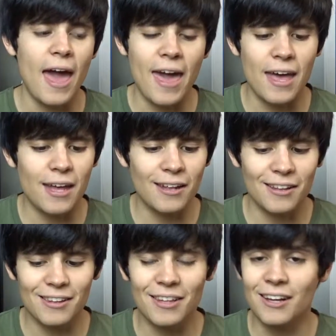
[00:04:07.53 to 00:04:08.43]

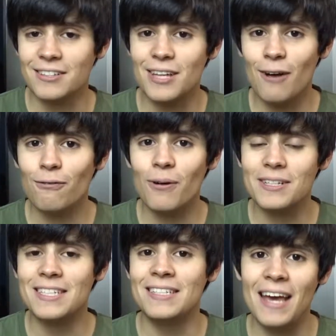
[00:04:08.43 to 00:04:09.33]
and the
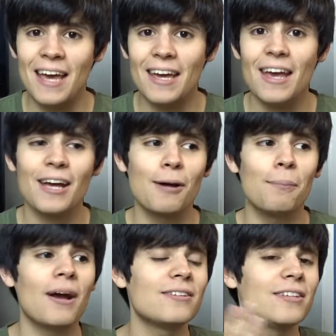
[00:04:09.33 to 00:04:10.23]
software today
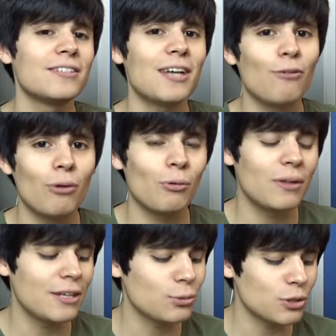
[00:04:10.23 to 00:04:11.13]
compared to the software
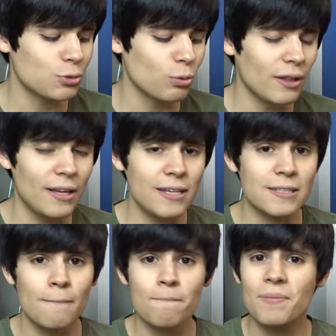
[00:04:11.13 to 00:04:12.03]
when this was
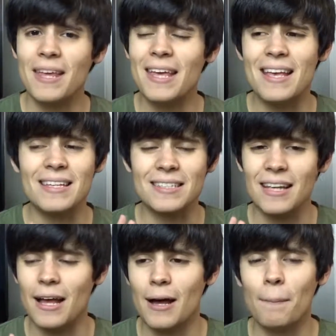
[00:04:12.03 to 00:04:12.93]
released is
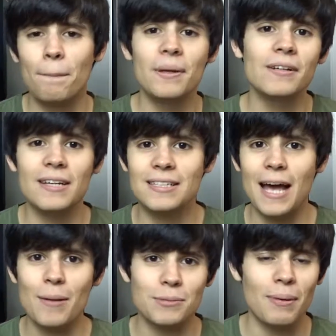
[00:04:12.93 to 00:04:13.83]
a billion
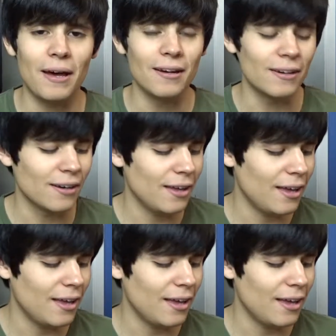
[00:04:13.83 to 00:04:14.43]
times better.